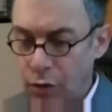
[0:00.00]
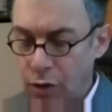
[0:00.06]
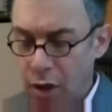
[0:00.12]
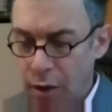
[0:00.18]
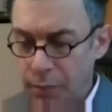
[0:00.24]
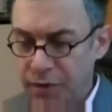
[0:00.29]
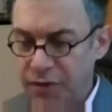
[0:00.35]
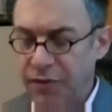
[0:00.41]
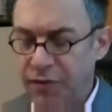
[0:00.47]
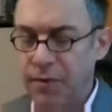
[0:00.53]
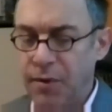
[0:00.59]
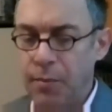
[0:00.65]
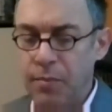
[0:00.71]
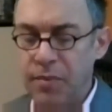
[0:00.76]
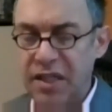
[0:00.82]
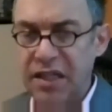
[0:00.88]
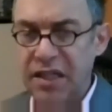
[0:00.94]
comes from the
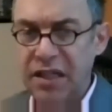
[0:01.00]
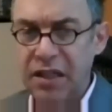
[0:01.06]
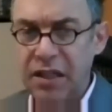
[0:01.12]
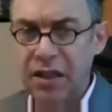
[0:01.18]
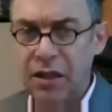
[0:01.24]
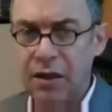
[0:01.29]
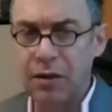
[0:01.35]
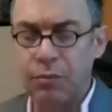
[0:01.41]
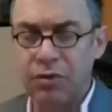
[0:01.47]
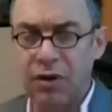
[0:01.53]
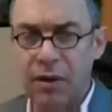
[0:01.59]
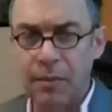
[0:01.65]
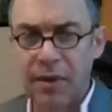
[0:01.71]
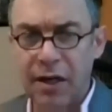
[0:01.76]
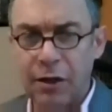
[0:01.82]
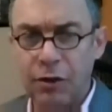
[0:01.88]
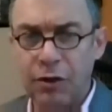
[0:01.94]
media
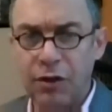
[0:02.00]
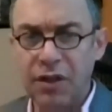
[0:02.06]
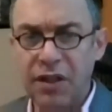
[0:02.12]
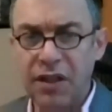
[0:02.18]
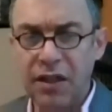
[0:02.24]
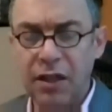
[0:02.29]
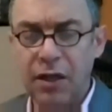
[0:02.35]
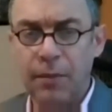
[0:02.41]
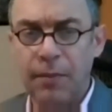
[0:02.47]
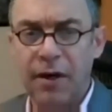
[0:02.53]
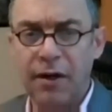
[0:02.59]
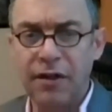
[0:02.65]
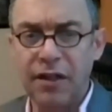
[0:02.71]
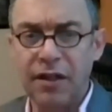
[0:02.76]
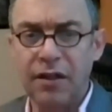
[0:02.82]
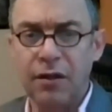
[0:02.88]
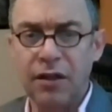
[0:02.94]
primarily
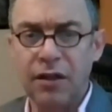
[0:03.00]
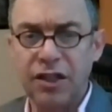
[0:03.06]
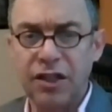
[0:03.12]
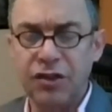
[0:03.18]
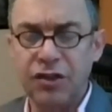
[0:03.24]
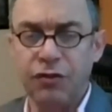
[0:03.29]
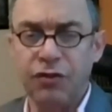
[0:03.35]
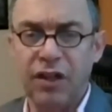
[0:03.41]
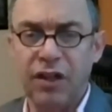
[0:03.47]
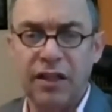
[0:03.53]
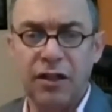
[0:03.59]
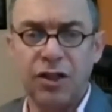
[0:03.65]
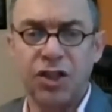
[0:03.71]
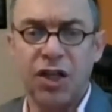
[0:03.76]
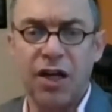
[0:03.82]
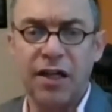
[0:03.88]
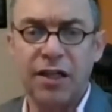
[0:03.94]
about issues related
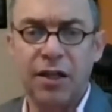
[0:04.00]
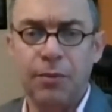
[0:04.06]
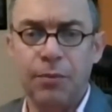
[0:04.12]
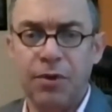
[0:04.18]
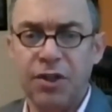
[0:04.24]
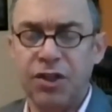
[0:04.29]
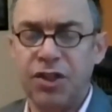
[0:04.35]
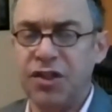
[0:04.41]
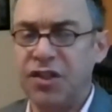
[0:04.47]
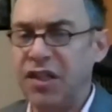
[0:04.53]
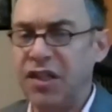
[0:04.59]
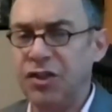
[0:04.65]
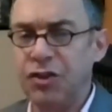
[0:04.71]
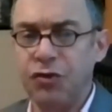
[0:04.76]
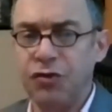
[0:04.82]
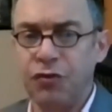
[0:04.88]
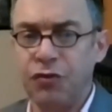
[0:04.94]
to China, but just
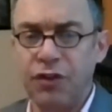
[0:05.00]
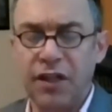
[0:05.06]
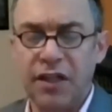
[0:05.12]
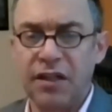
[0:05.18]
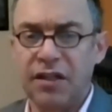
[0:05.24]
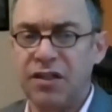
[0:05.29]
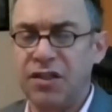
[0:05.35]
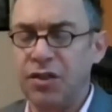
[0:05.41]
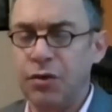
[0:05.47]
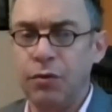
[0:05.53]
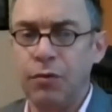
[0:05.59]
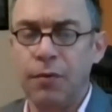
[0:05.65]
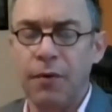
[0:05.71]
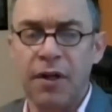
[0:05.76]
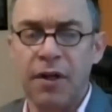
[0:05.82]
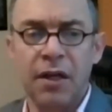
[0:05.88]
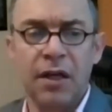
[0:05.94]
issues related to
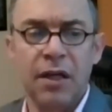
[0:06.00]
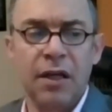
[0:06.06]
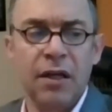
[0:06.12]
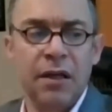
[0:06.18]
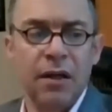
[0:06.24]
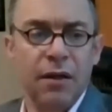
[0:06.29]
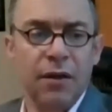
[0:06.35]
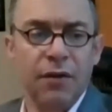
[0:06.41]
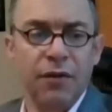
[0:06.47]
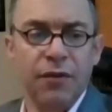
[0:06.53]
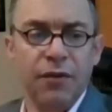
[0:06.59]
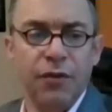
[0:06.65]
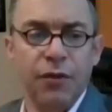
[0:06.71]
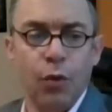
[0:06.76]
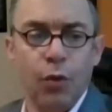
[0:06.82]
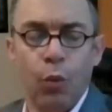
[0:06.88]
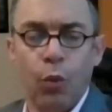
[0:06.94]

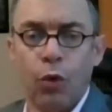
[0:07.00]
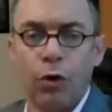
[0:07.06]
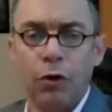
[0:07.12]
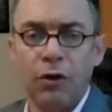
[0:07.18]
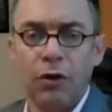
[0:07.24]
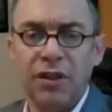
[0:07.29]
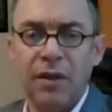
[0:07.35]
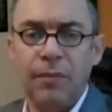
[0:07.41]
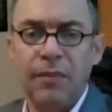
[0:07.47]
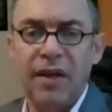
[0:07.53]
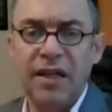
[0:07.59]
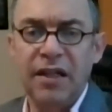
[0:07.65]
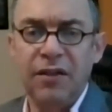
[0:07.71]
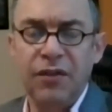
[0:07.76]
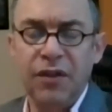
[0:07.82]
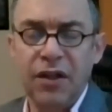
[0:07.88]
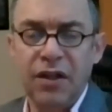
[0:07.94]
the world and
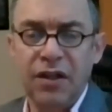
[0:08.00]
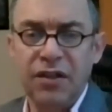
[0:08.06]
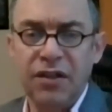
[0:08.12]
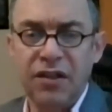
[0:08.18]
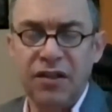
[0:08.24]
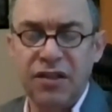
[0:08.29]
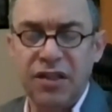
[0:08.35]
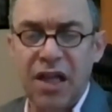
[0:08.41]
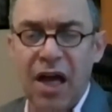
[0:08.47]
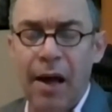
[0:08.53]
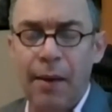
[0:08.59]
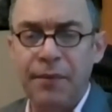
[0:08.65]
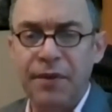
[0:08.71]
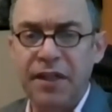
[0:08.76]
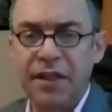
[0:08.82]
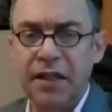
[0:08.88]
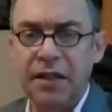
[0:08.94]
many things, is
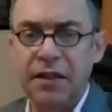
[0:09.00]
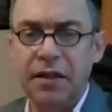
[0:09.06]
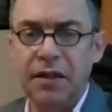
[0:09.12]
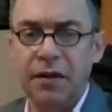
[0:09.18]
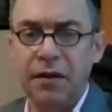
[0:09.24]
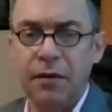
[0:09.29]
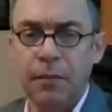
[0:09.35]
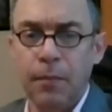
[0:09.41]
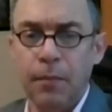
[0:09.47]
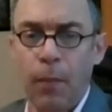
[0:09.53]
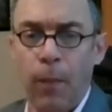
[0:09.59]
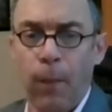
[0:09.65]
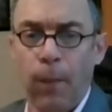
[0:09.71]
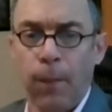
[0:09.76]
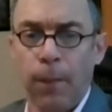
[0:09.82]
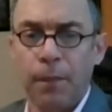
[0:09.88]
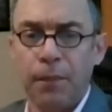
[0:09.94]
dominated.
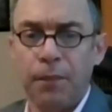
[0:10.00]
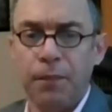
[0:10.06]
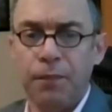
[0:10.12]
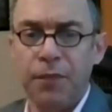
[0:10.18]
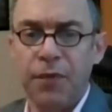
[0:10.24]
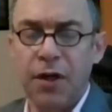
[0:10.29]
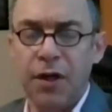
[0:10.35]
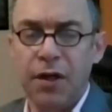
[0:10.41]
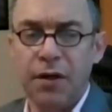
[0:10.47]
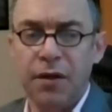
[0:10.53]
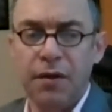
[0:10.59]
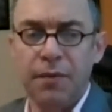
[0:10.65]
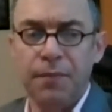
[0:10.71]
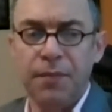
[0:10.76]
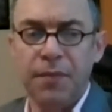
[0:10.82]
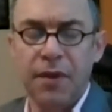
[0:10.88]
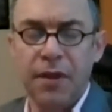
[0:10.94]

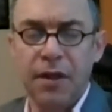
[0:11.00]
The